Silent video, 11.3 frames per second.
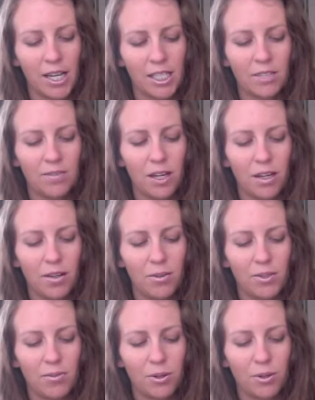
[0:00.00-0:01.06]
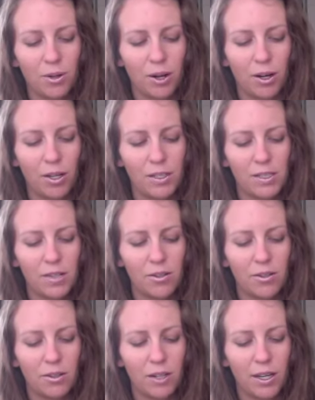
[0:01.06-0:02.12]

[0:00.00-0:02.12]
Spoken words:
Sheva was recorder. Sadok